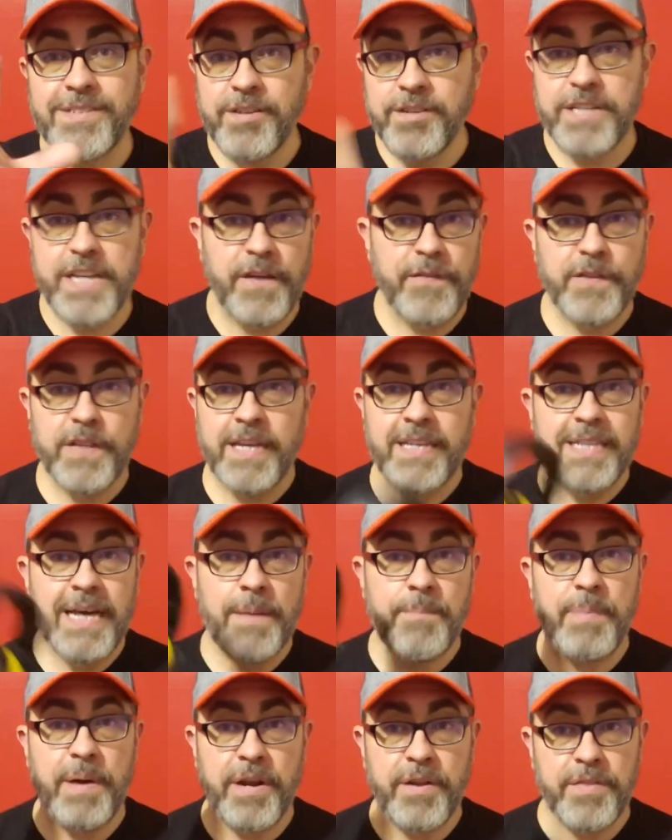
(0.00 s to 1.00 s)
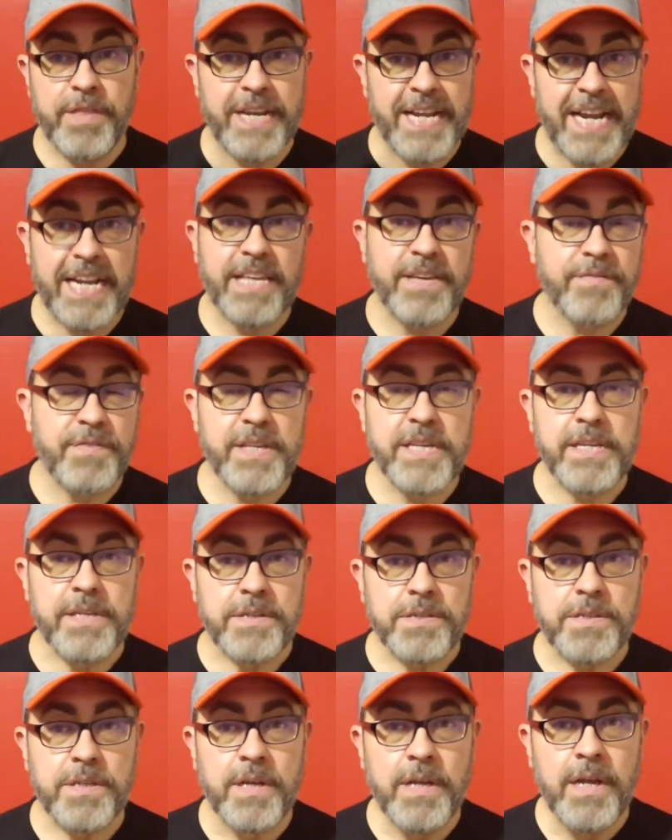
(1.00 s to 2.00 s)
they're definitely a lot better than any of
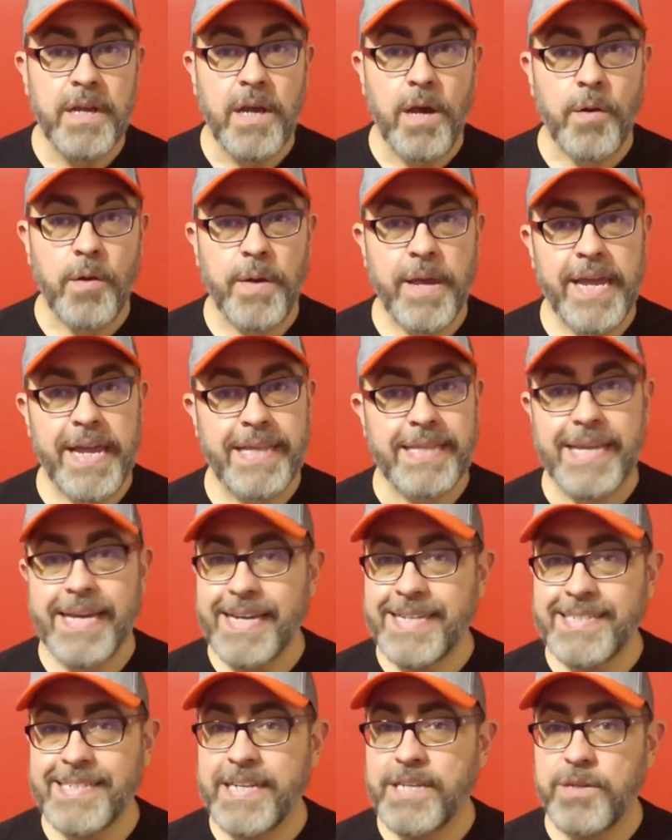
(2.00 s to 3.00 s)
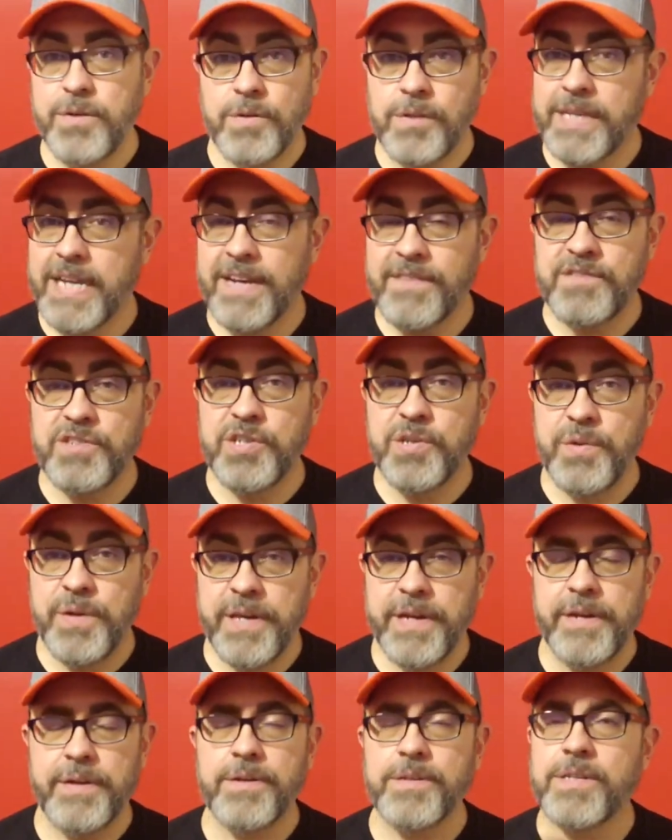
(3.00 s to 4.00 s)
these. Okay, and like I said, you only have 2
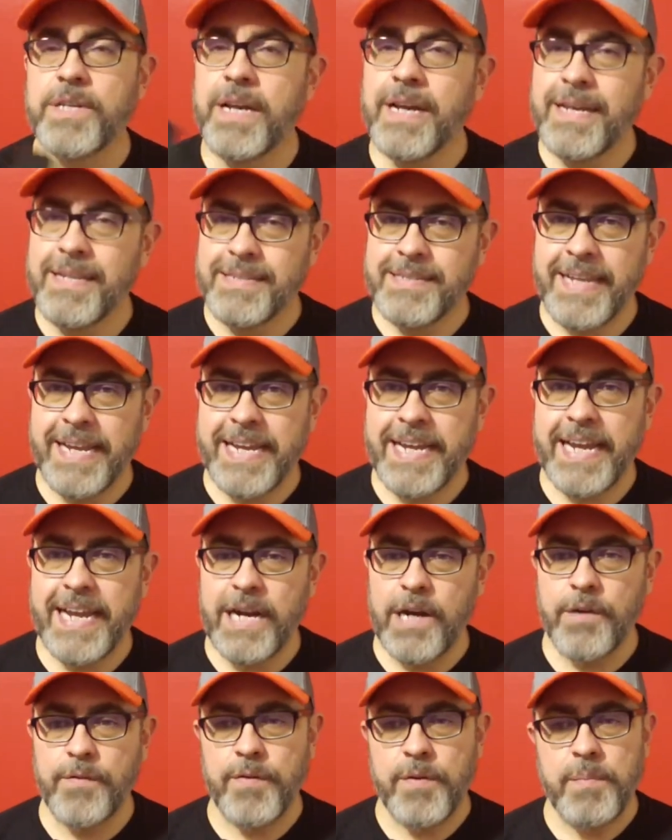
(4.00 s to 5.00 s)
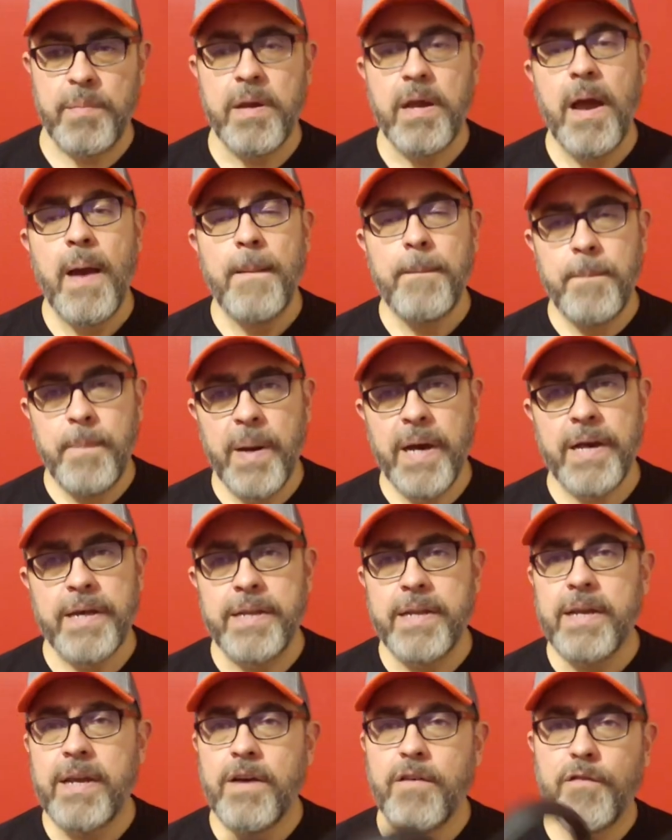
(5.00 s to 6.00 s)
years, take care of them.
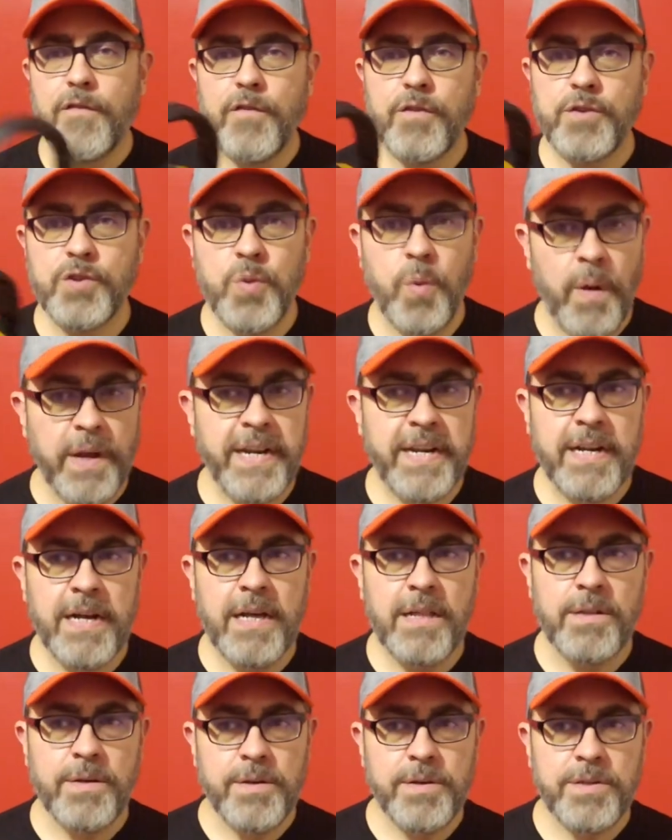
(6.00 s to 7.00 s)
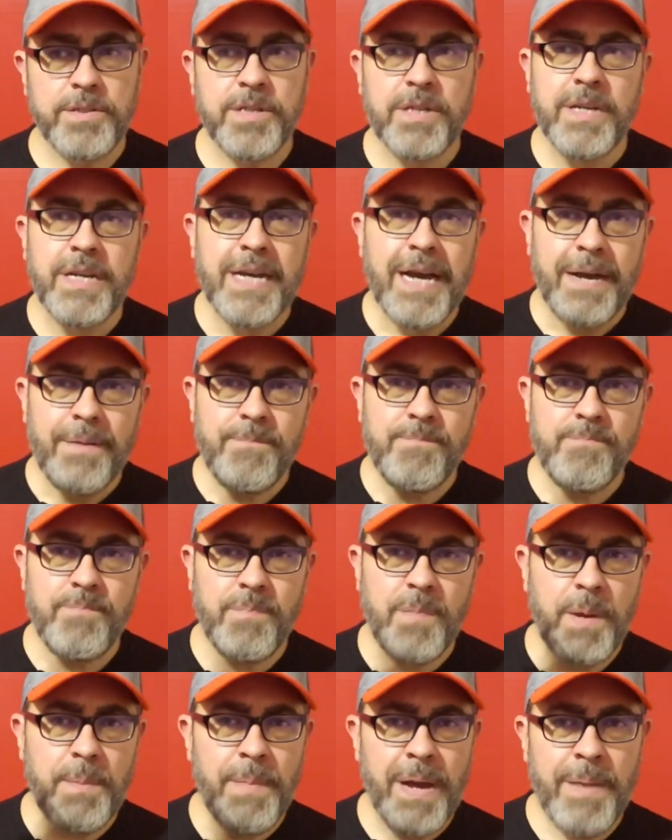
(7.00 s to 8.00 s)
But for $20,
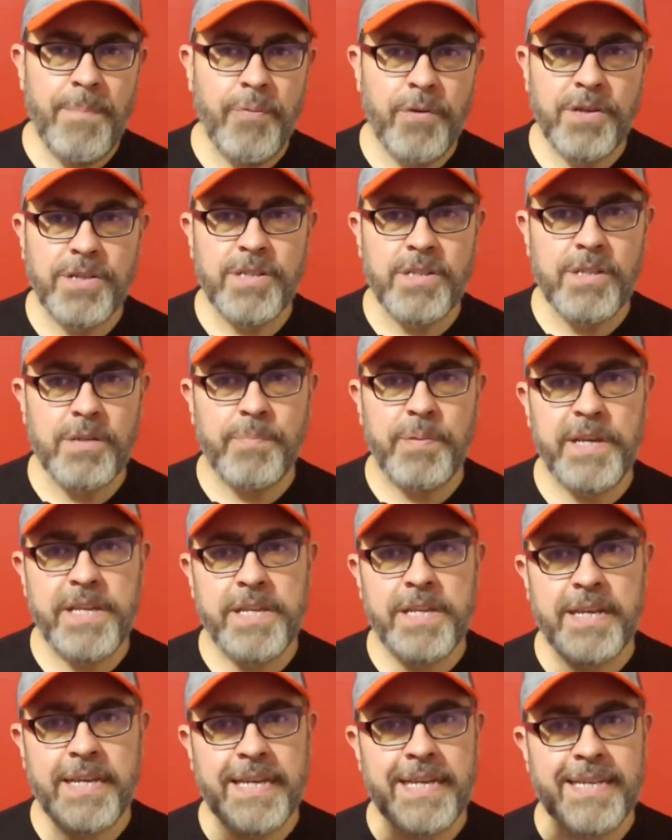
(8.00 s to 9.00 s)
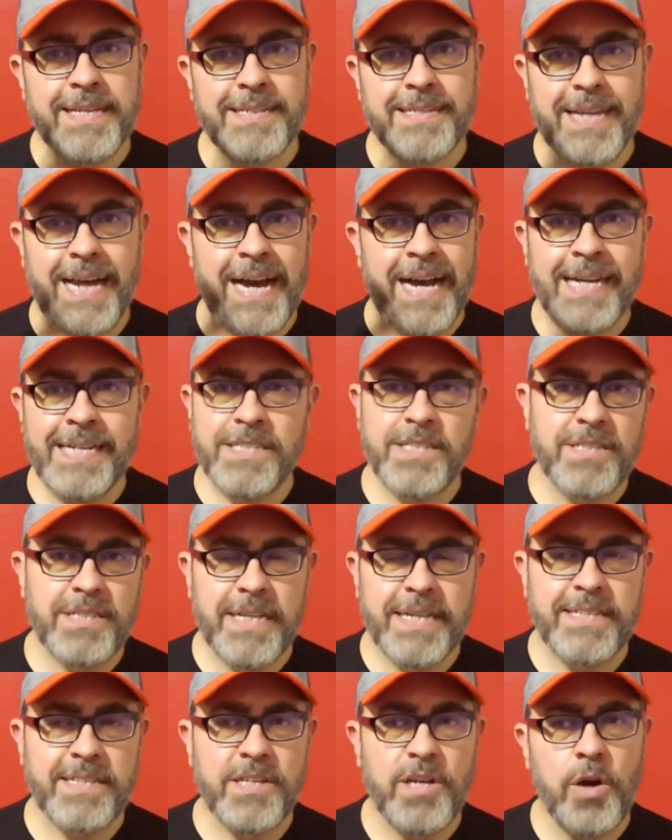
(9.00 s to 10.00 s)
my personal opinion is I just
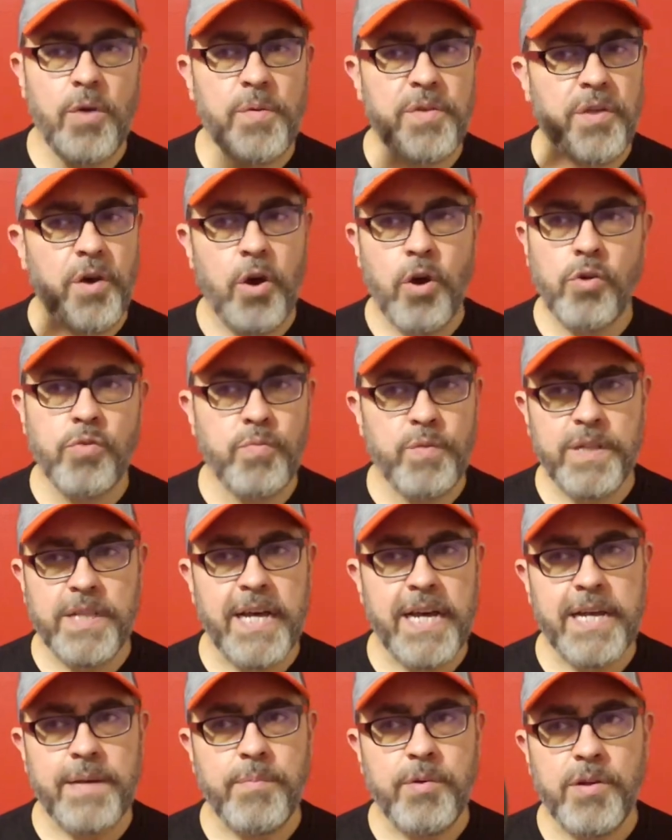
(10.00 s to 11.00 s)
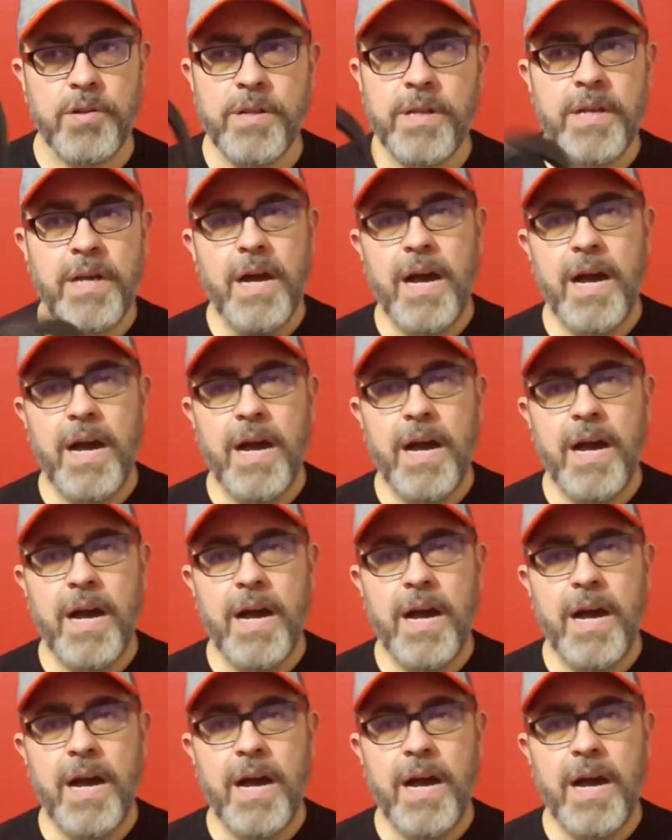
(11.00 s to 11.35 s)
like to go with old reliable.